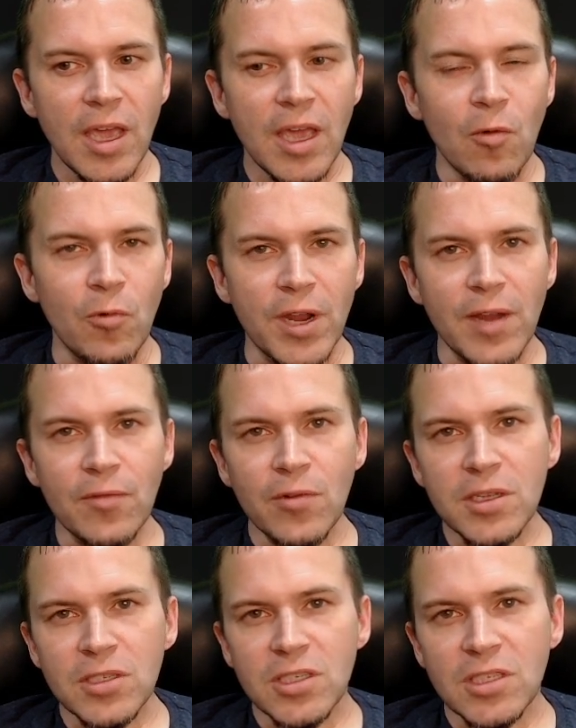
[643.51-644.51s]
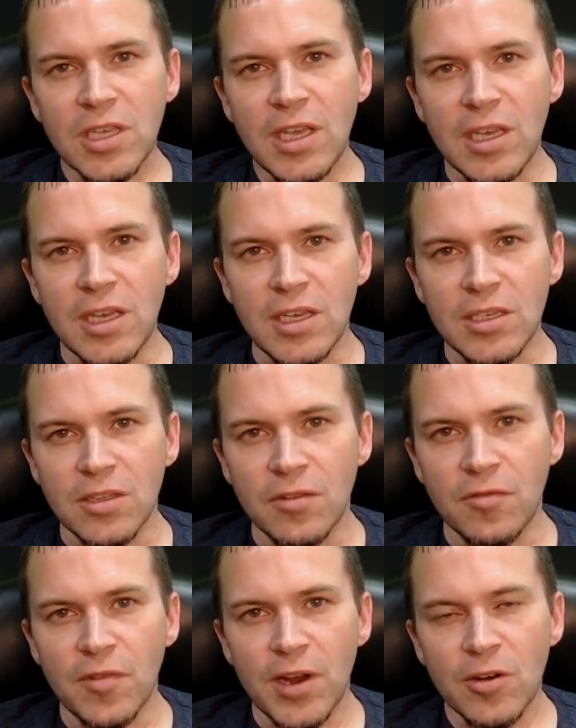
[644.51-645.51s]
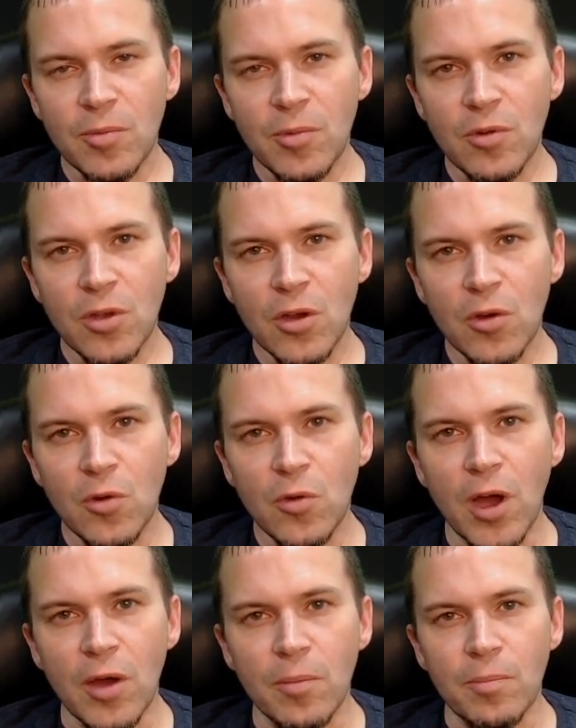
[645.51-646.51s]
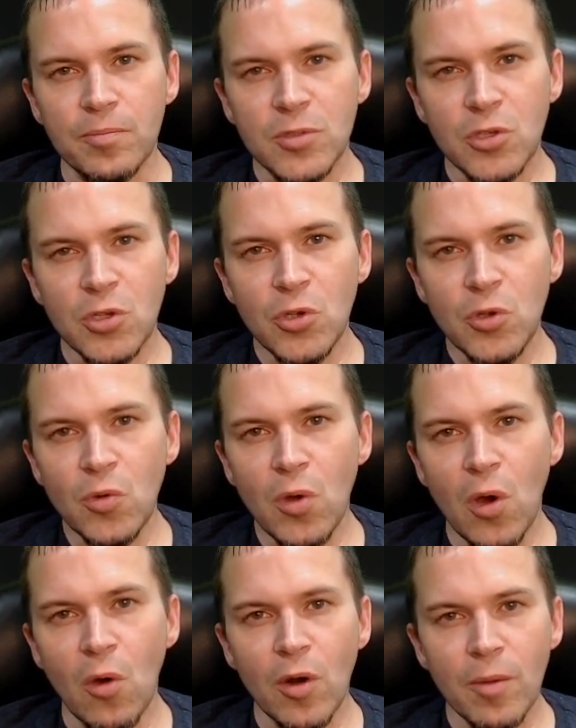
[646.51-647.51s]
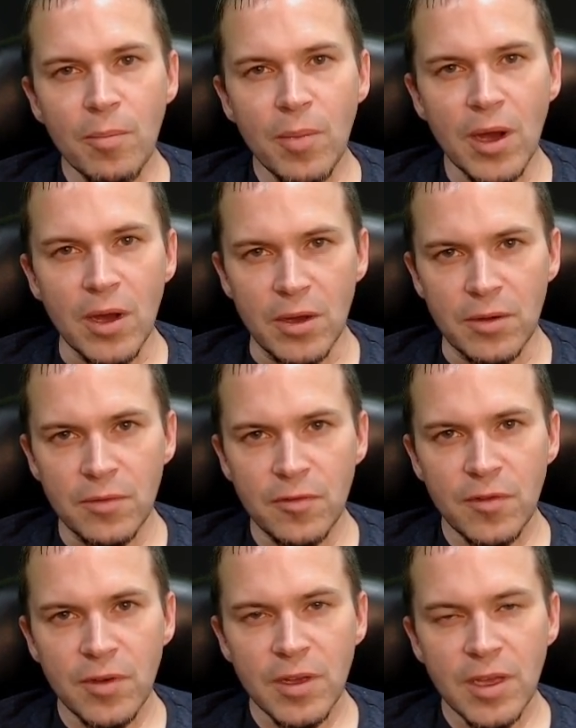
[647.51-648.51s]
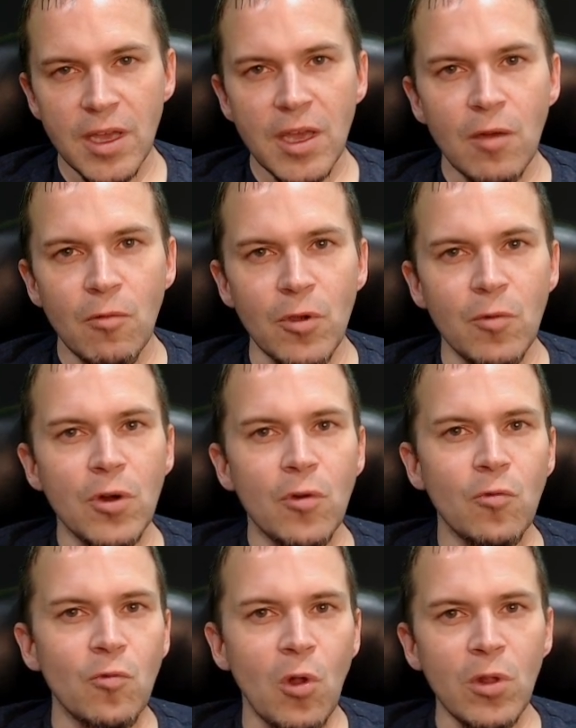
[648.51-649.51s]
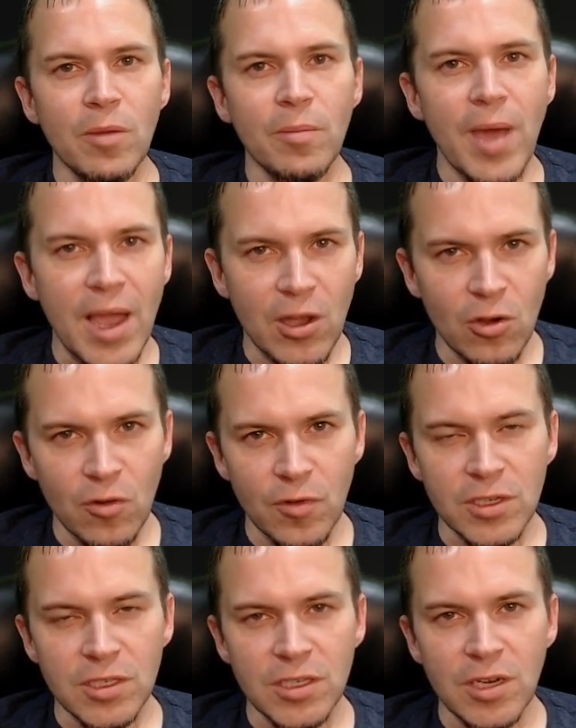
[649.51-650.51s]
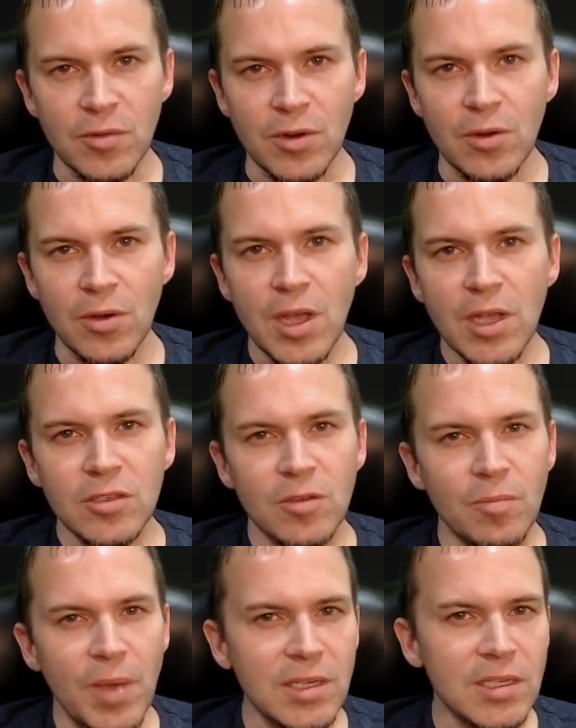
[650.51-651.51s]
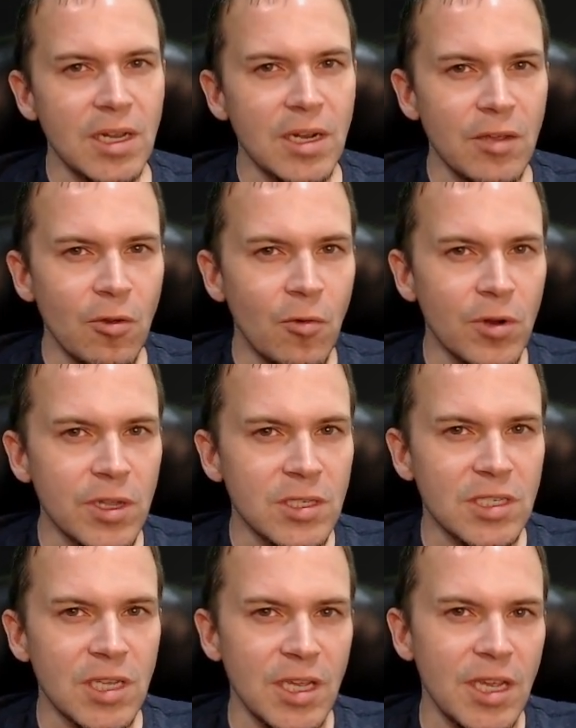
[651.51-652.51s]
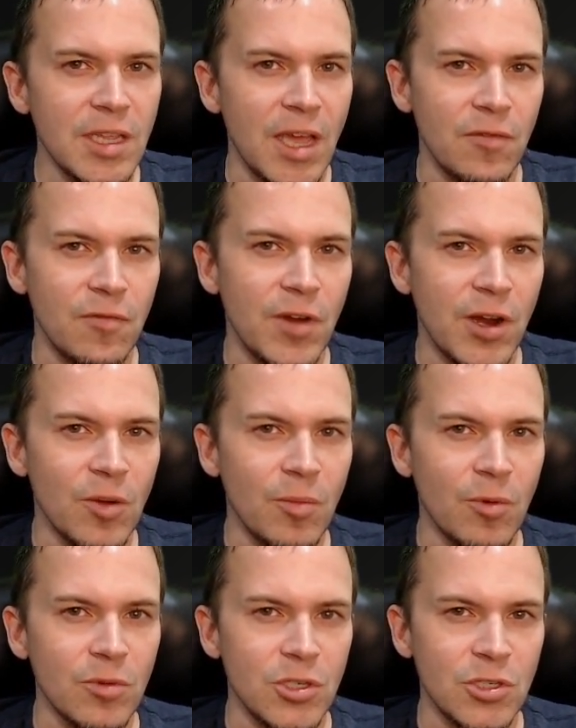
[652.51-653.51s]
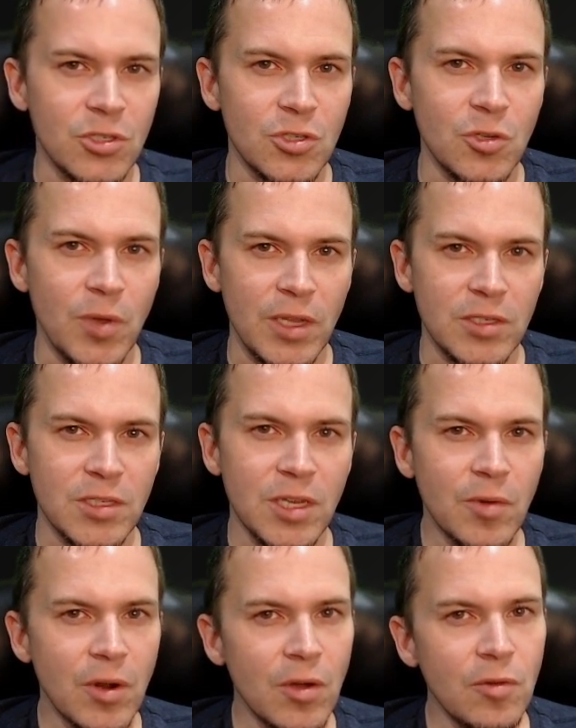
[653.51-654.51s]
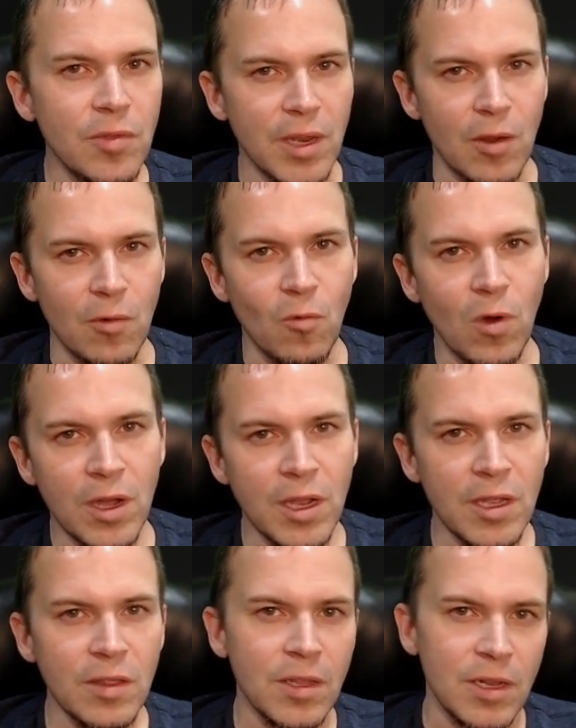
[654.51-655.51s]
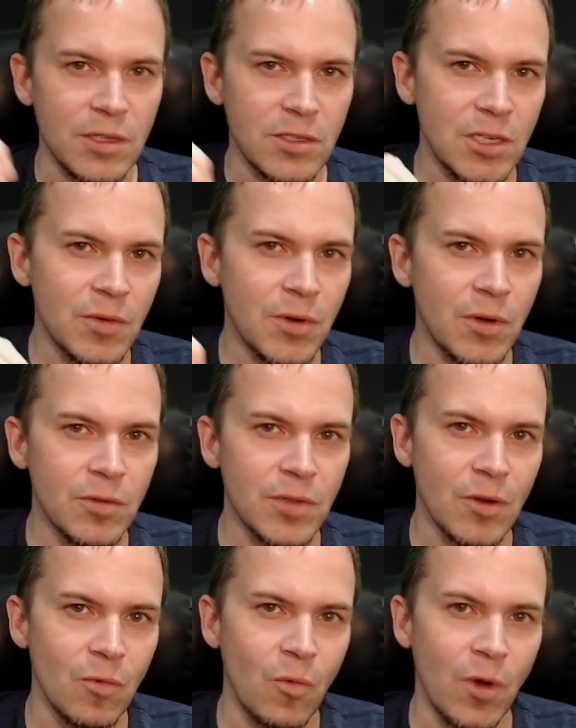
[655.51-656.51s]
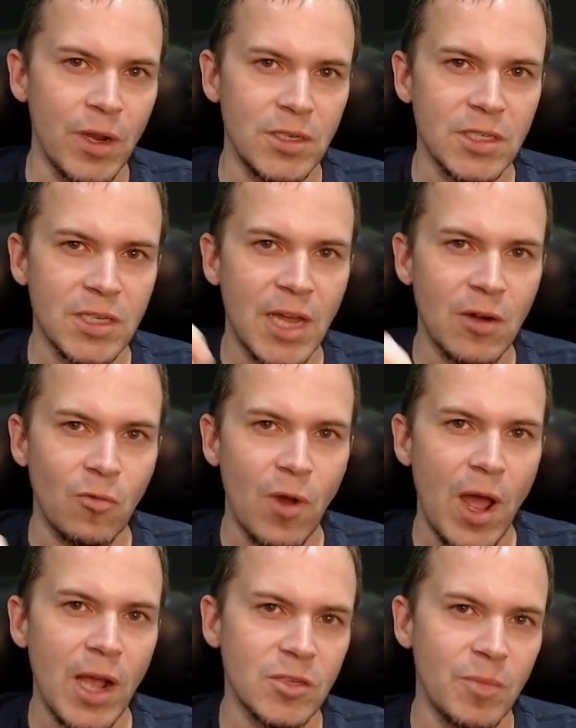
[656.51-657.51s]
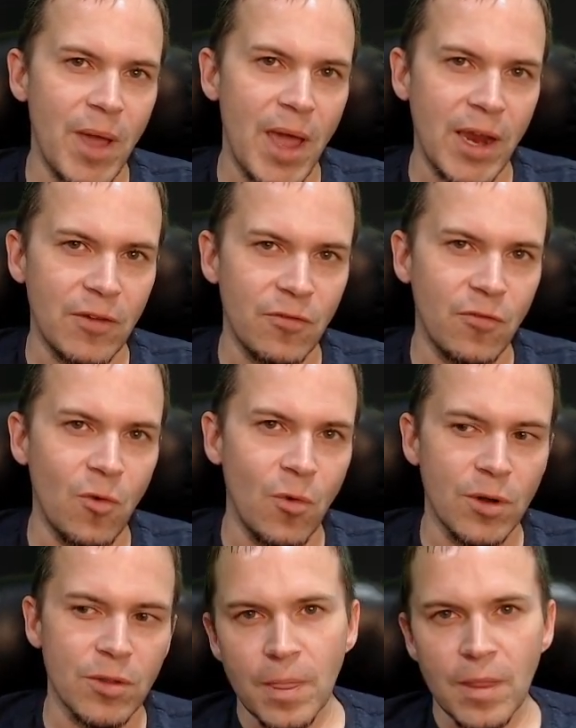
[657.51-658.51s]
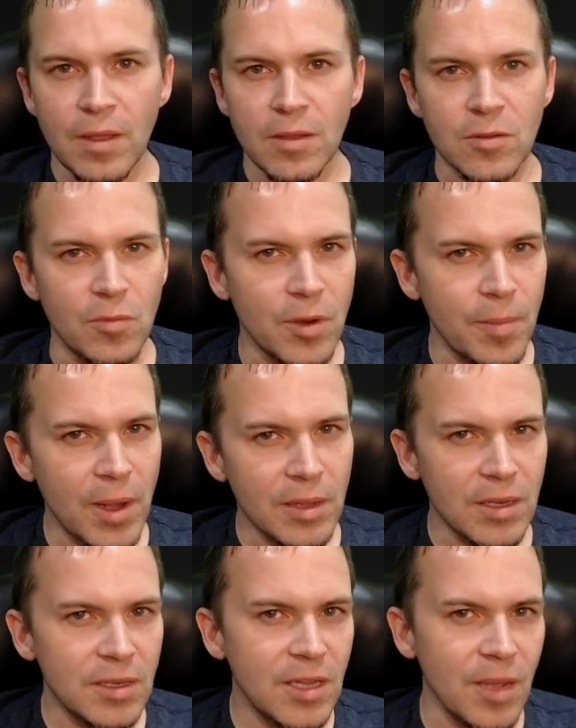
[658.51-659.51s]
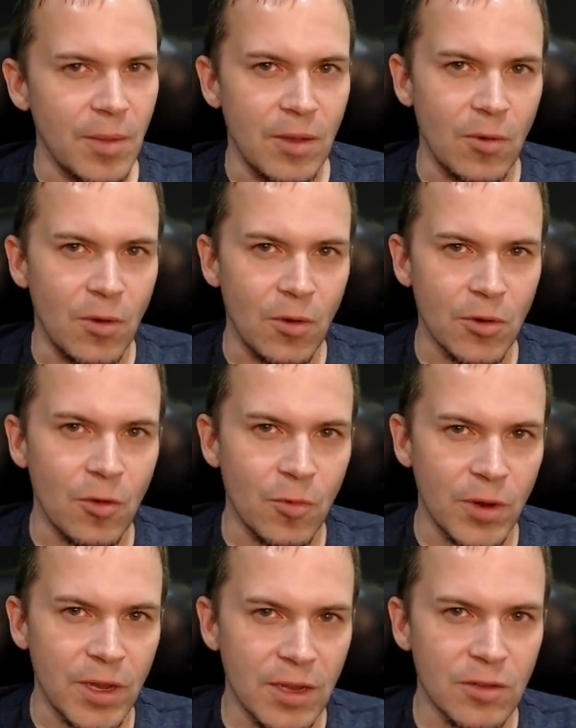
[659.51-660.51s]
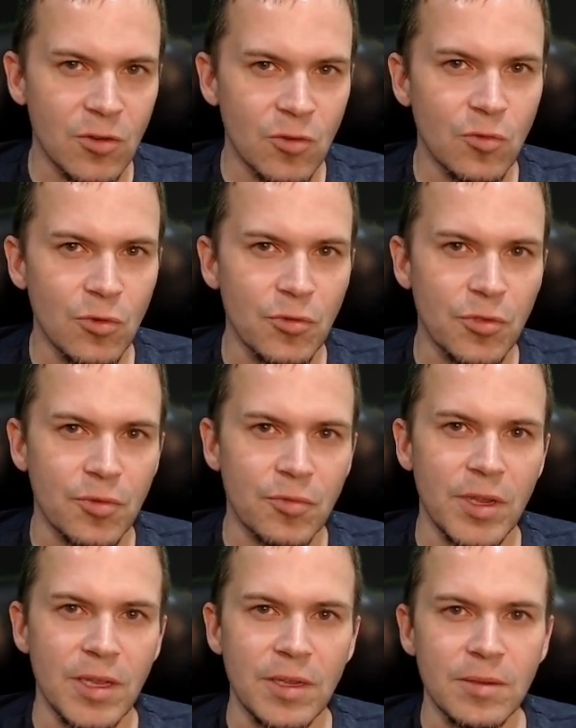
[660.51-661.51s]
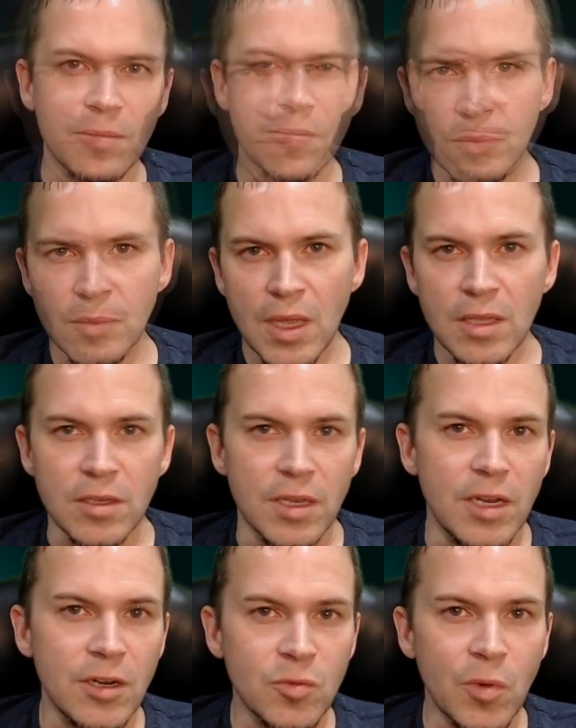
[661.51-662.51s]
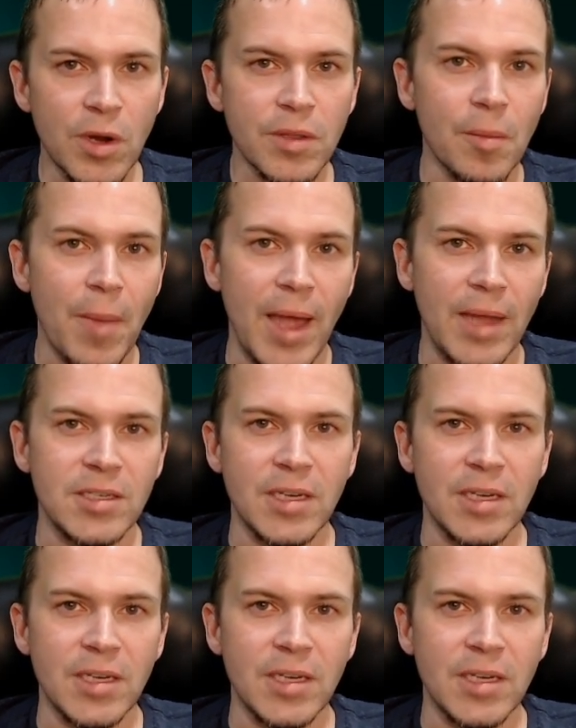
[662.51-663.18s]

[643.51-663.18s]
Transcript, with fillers: Whenever it sees the variable go up 2 or above, we want to roll it back over to zero. So basically we want to see that variable just do a zero, then a one, then a zero, then a one. It just kind of rocks back and forth. So what about the dimming? Well, hold on, we're getting to rule three. So here's where the magic